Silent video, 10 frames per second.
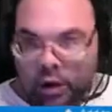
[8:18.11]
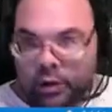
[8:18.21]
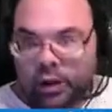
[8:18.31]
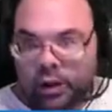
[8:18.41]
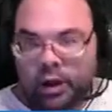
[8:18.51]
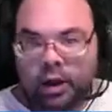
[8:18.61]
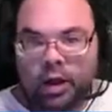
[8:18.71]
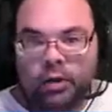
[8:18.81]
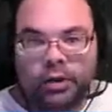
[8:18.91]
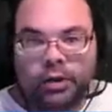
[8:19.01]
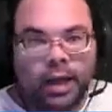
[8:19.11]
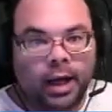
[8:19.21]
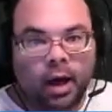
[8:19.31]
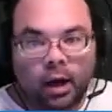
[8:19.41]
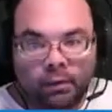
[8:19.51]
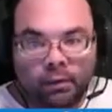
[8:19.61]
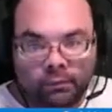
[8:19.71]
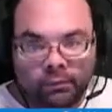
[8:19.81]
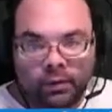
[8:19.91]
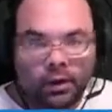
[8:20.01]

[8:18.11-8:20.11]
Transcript: You're going to close that off.